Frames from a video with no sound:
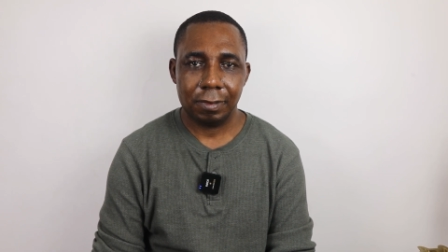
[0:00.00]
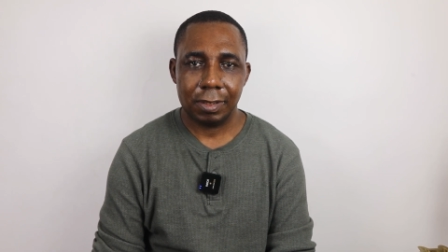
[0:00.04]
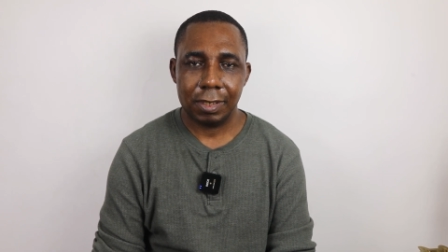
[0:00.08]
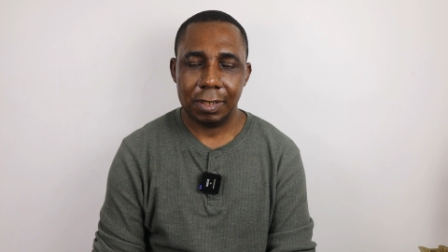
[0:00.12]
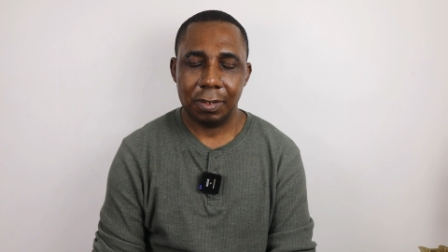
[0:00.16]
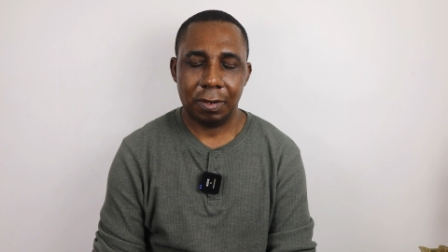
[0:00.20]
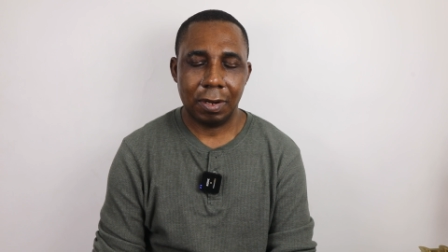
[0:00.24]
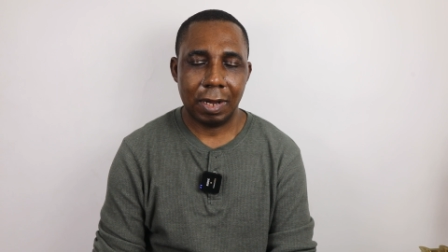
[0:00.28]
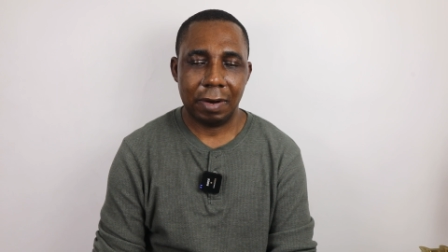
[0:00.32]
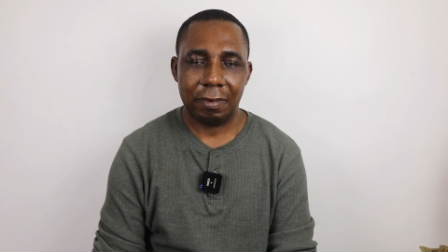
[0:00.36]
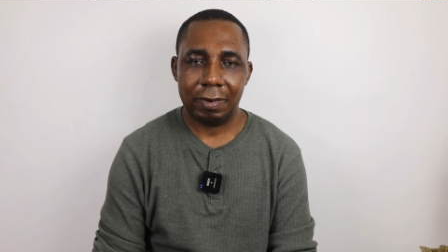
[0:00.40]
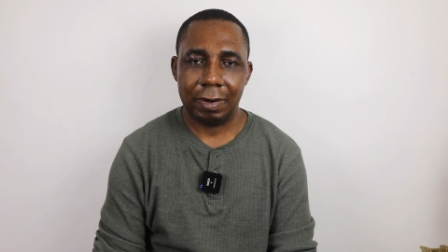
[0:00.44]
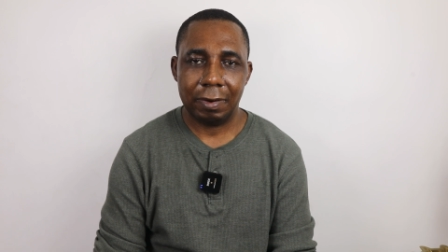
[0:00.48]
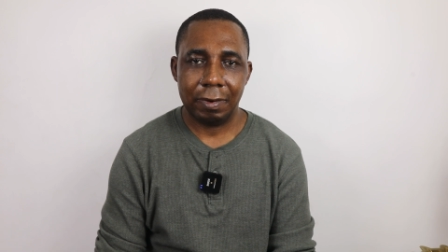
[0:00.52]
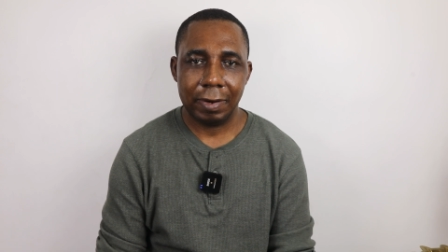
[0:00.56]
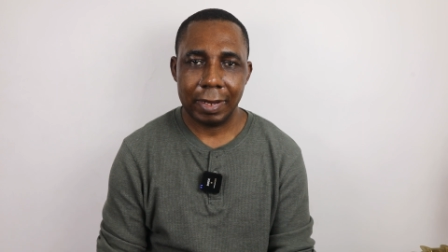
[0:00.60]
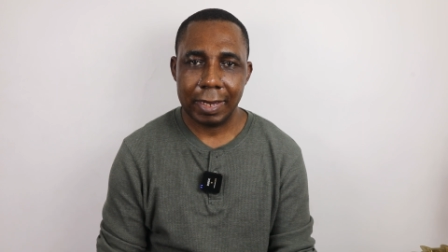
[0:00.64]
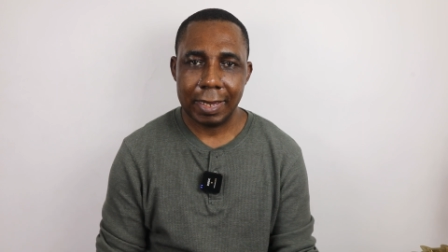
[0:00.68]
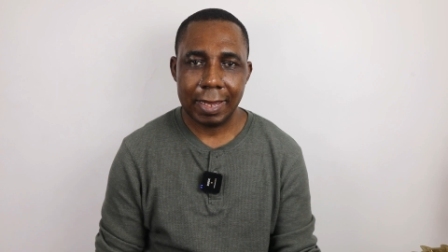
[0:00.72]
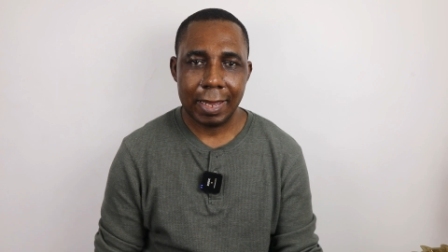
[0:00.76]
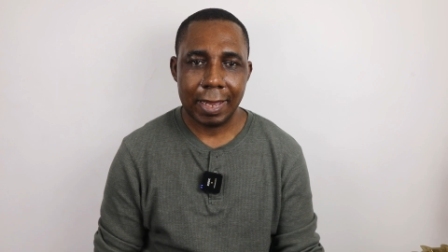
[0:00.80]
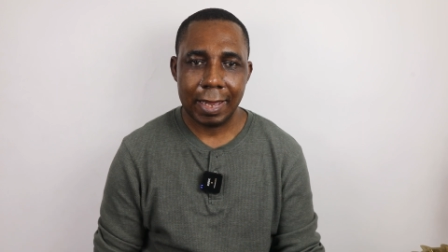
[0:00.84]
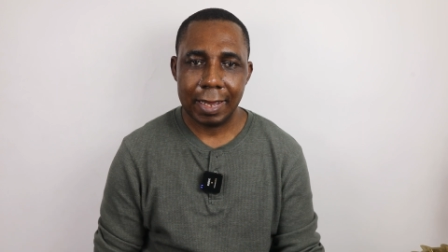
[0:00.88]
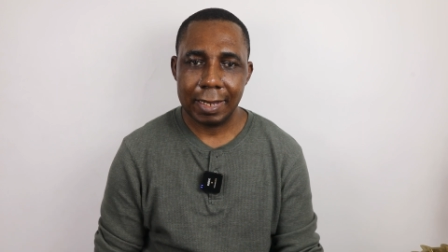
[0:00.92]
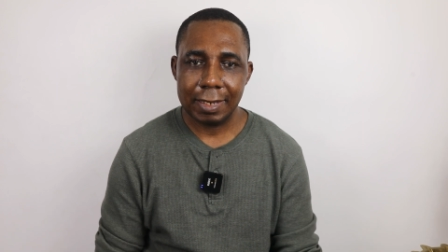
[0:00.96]
you know, around
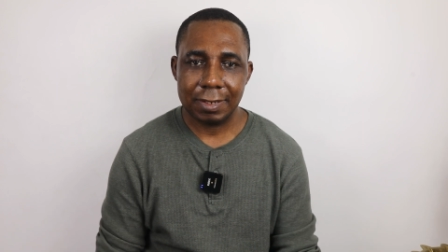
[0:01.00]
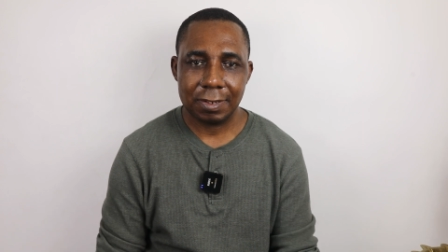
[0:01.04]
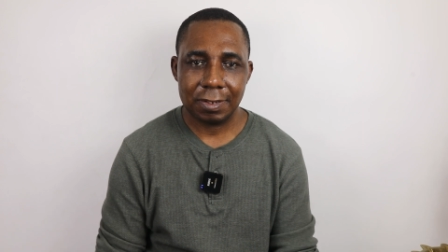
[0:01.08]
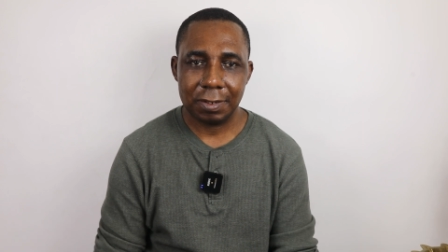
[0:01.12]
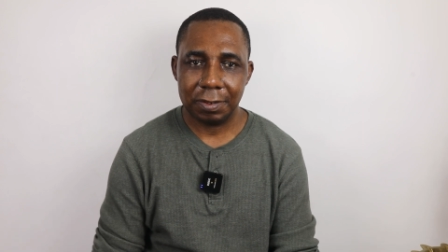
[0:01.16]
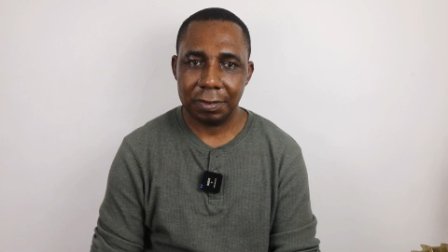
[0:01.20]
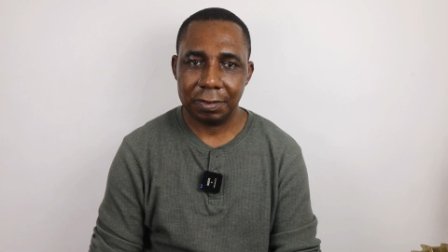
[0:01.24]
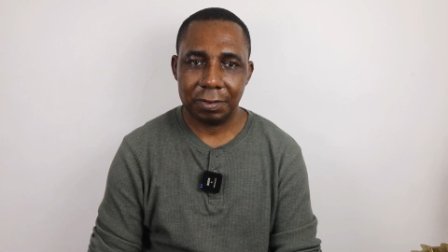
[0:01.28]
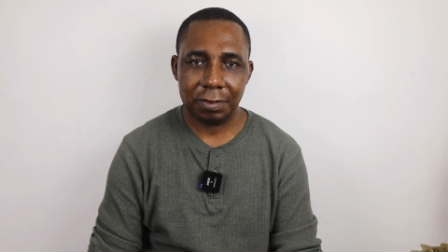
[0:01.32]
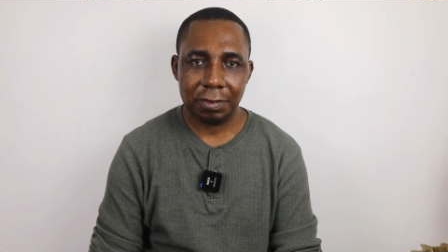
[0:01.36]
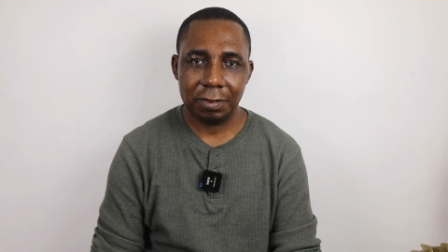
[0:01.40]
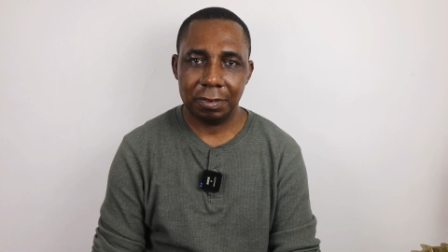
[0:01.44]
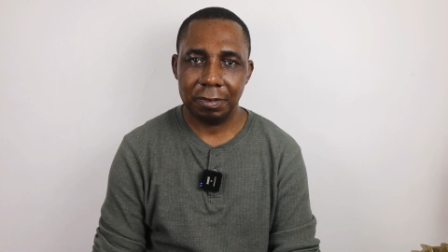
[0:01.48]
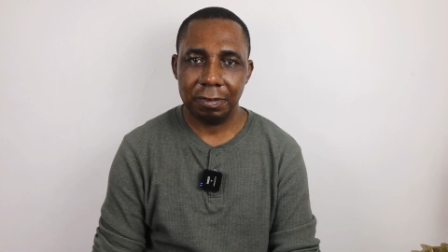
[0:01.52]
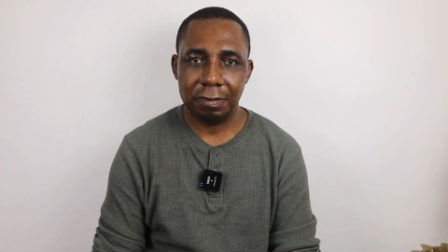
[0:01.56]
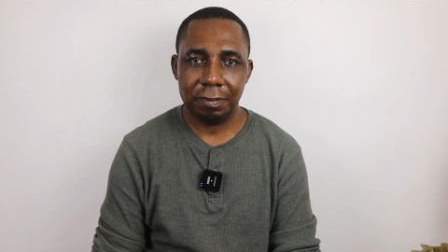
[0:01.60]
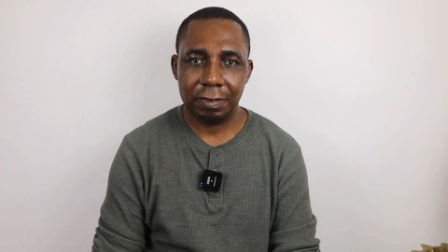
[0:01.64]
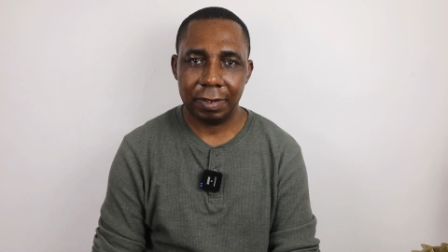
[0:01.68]
here is also